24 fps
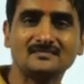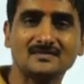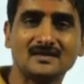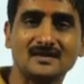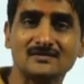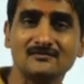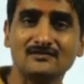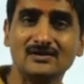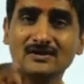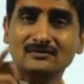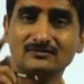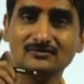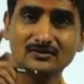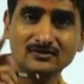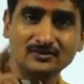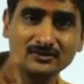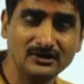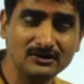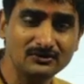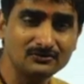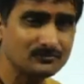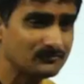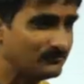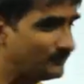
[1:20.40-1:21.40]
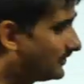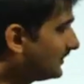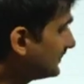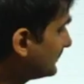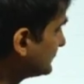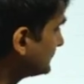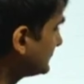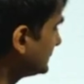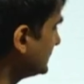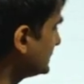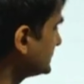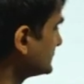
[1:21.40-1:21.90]
We have to look
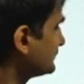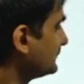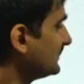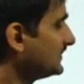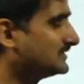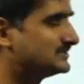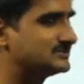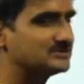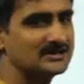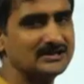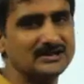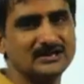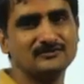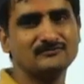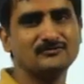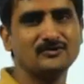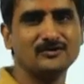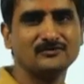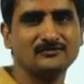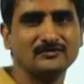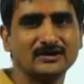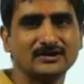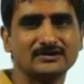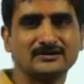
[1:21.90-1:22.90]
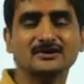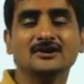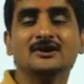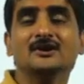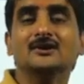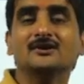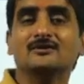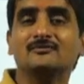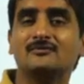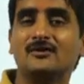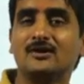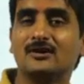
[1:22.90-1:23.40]
for this function f of x,
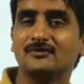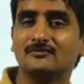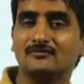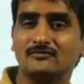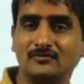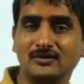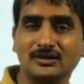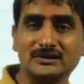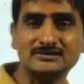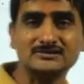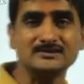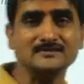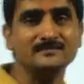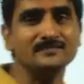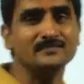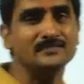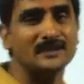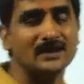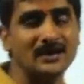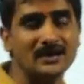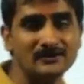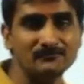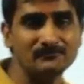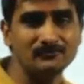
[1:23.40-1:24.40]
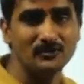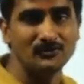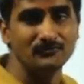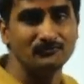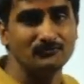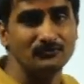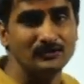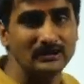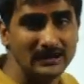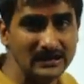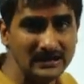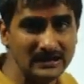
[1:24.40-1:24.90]
for which f
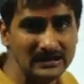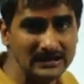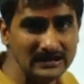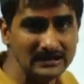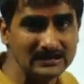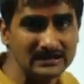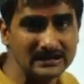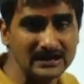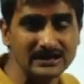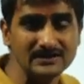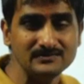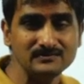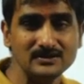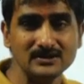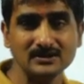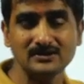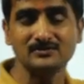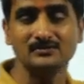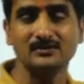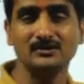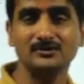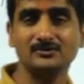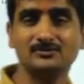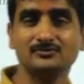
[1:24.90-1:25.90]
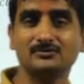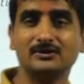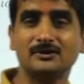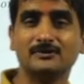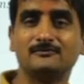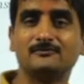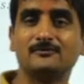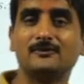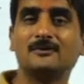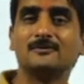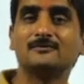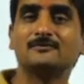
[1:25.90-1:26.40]
of a can be equal to
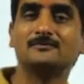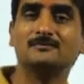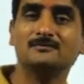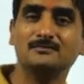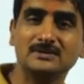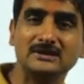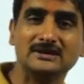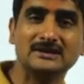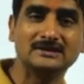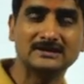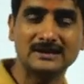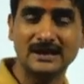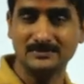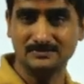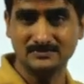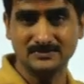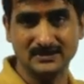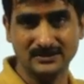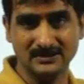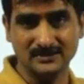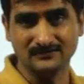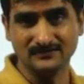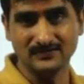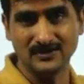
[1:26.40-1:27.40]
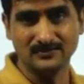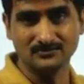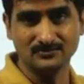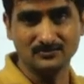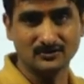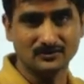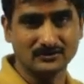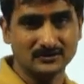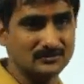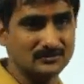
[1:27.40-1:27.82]
f of b, capital F I am talking